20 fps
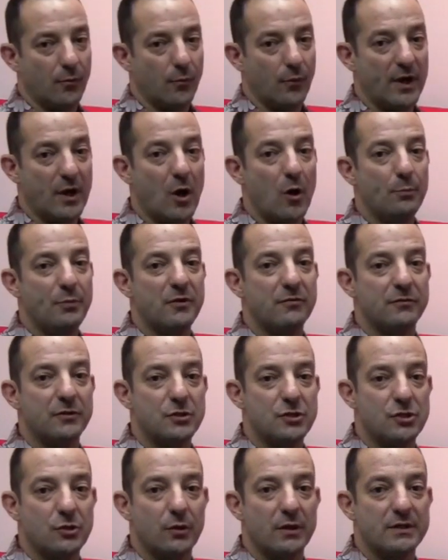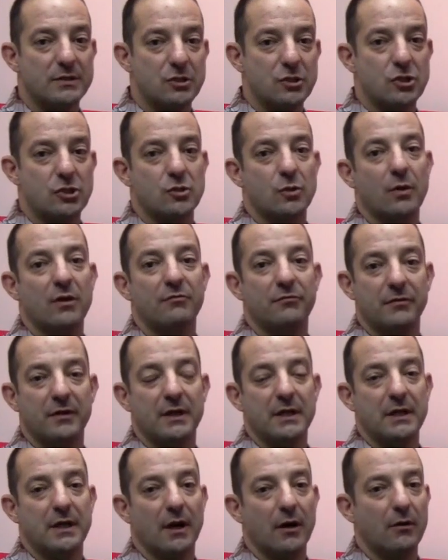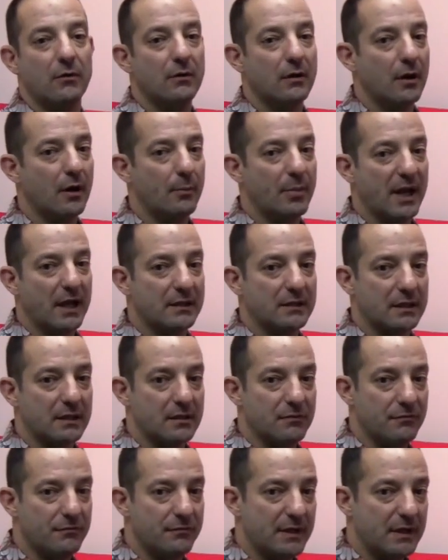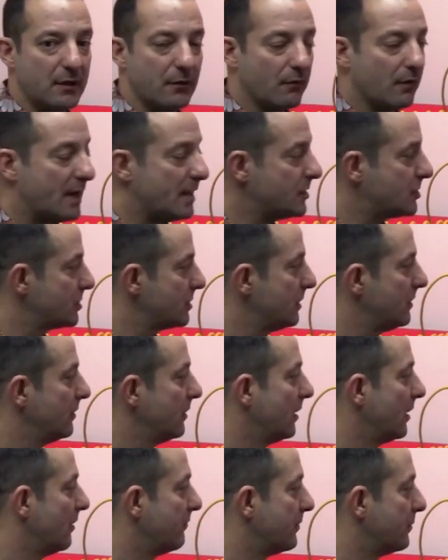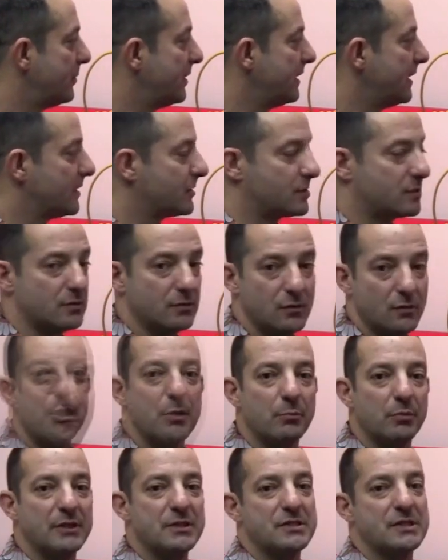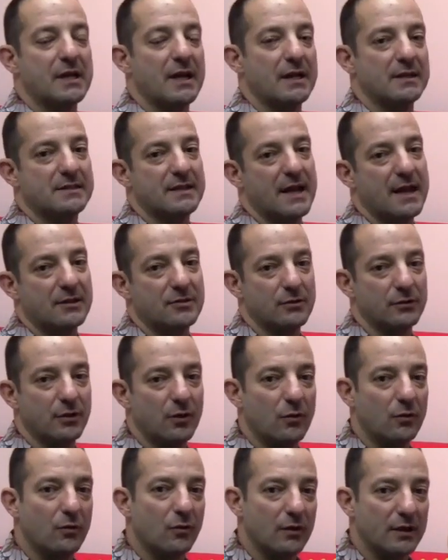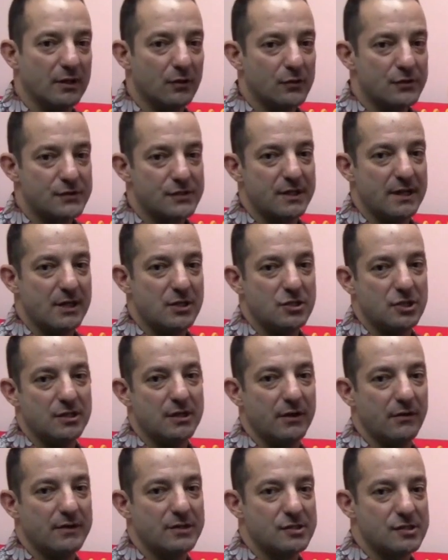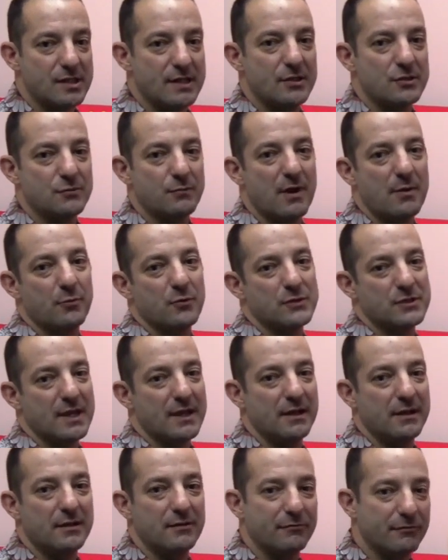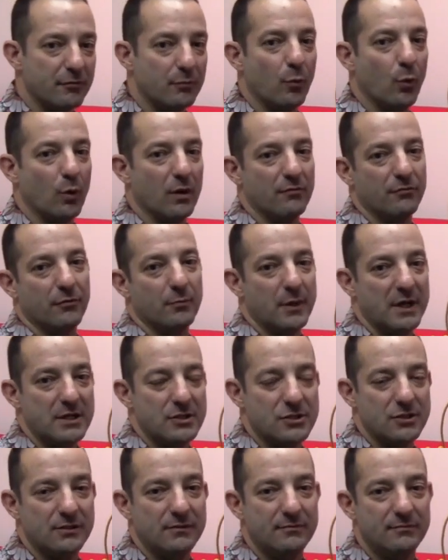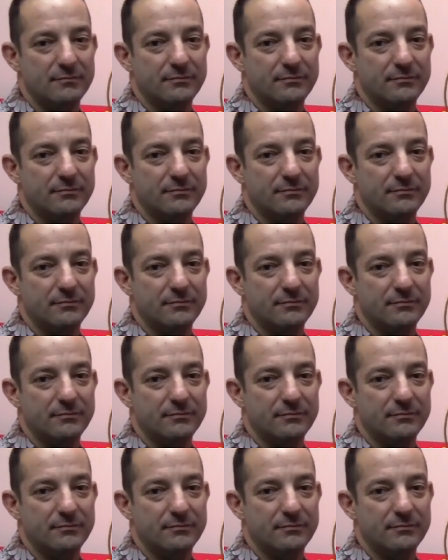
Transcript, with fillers: We hope you've enjoyed this short video about the configuration of the PS2. Please contact your local Gilson Engineering sales representative for more information.